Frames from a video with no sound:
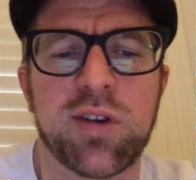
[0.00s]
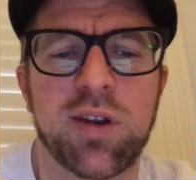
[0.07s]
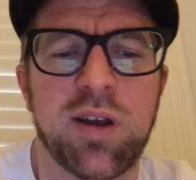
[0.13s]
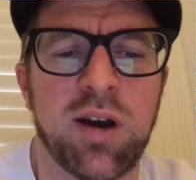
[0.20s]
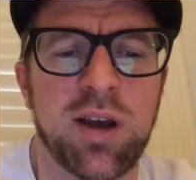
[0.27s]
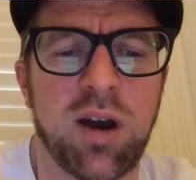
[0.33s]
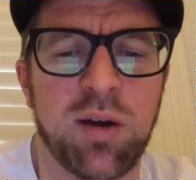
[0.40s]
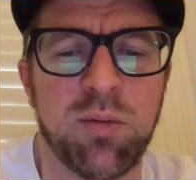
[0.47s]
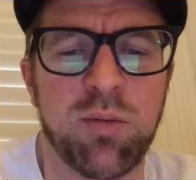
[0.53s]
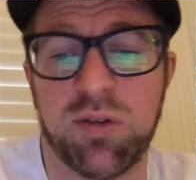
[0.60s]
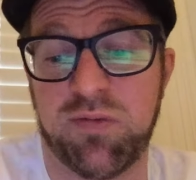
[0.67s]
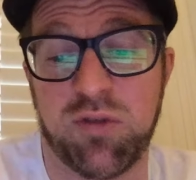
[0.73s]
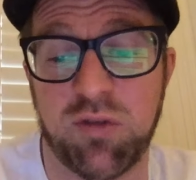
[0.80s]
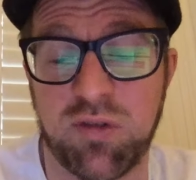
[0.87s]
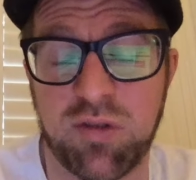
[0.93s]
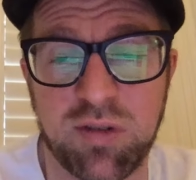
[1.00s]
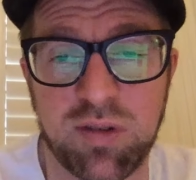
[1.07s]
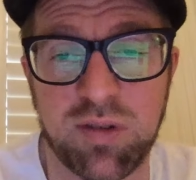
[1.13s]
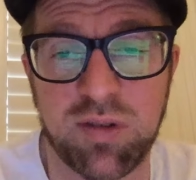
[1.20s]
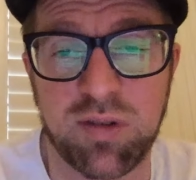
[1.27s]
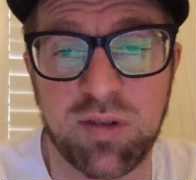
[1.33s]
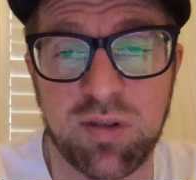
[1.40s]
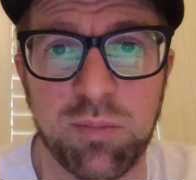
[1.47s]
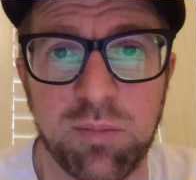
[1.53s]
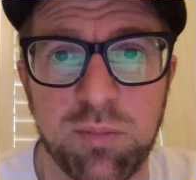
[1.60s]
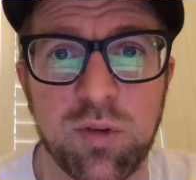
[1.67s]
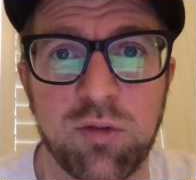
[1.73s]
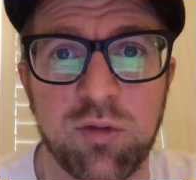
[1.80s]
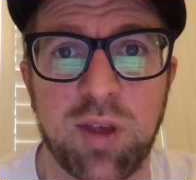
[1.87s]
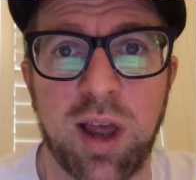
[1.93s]
I would have just
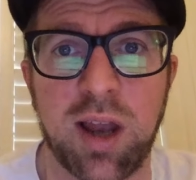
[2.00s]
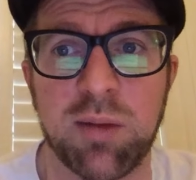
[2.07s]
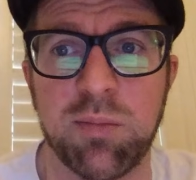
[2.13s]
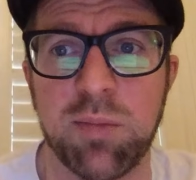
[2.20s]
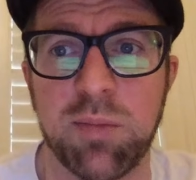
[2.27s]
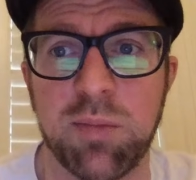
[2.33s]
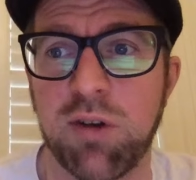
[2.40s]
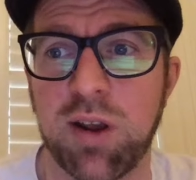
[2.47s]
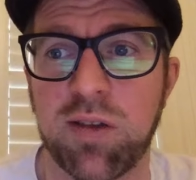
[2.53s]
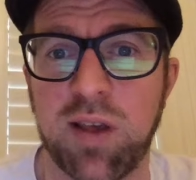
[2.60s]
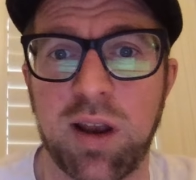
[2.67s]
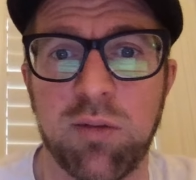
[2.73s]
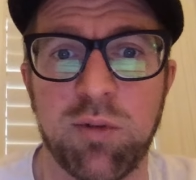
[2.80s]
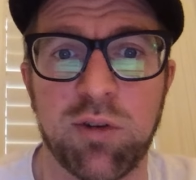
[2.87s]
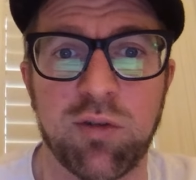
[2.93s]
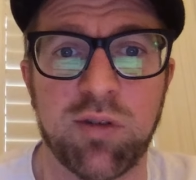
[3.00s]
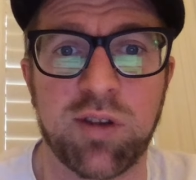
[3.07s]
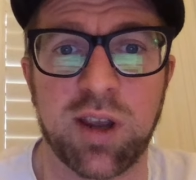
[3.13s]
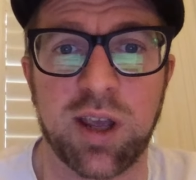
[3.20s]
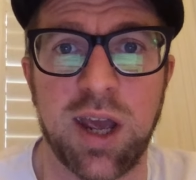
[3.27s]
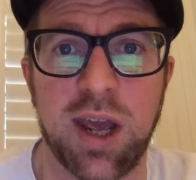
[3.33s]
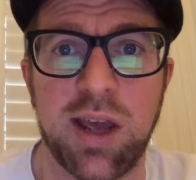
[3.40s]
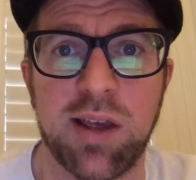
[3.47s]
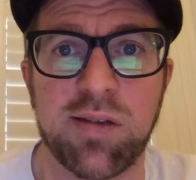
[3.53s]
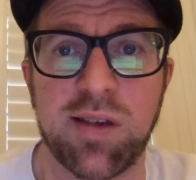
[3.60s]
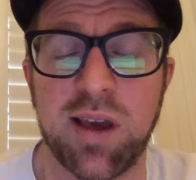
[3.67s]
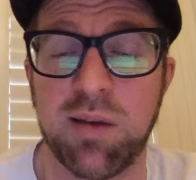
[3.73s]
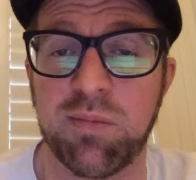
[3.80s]
had him in the race anyway, just in case.